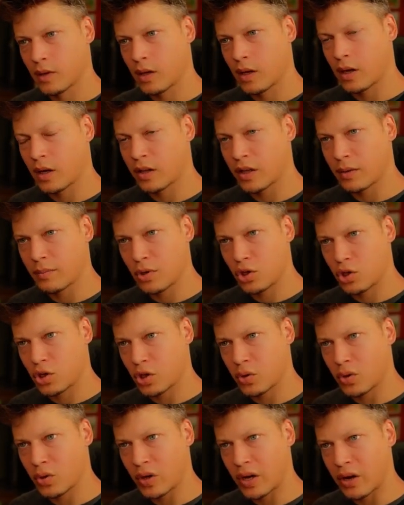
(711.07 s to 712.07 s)
And let me show
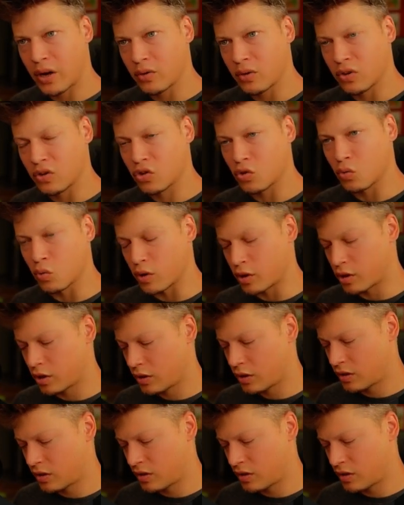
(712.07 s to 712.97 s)
you how this works